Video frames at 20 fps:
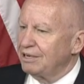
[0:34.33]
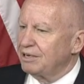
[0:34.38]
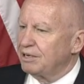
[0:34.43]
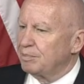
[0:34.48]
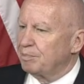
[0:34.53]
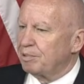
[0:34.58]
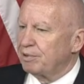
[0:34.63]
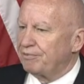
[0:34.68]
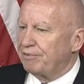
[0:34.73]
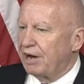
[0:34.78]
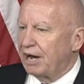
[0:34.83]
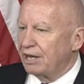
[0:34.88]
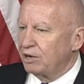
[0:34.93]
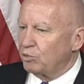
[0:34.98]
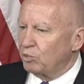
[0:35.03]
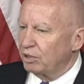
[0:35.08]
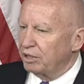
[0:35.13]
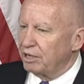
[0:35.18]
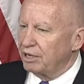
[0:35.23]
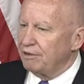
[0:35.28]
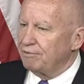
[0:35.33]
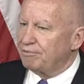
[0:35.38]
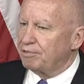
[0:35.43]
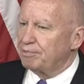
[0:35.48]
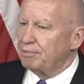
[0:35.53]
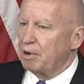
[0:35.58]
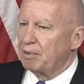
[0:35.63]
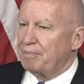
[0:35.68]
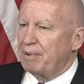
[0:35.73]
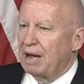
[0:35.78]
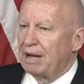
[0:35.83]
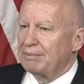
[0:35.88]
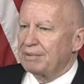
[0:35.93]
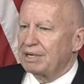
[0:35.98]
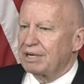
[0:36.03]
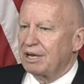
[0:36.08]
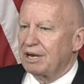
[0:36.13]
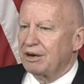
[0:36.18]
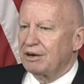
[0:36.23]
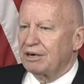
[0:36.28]
to provide relief from
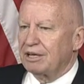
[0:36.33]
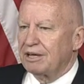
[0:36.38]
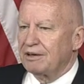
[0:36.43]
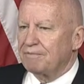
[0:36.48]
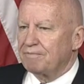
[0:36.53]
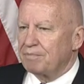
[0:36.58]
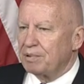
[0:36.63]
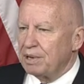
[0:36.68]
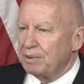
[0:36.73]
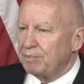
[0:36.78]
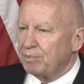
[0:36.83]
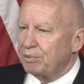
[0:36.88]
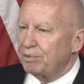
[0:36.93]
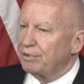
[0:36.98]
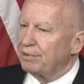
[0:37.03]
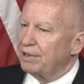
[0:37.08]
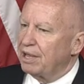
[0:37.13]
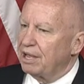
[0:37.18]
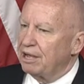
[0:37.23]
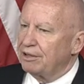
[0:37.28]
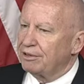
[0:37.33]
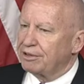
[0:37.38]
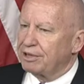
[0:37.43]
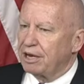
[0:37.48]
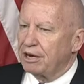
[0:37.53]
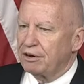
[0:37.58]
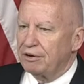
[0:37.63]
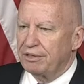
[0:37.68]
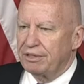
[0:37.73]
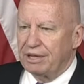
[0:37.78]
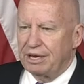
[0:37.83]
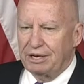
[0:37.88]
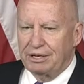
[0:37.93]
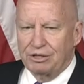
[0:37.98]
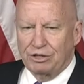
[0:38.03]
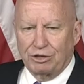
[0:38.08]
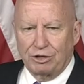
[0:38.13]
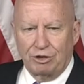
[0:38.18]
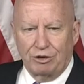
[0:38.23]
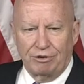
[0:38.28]
Obamacare and give people the health care they
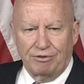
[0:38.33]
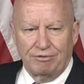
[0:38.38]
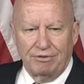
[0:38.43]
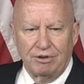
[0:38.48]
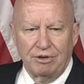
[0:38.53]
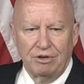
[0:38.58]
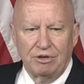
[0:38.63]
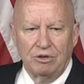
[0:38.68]
deserve.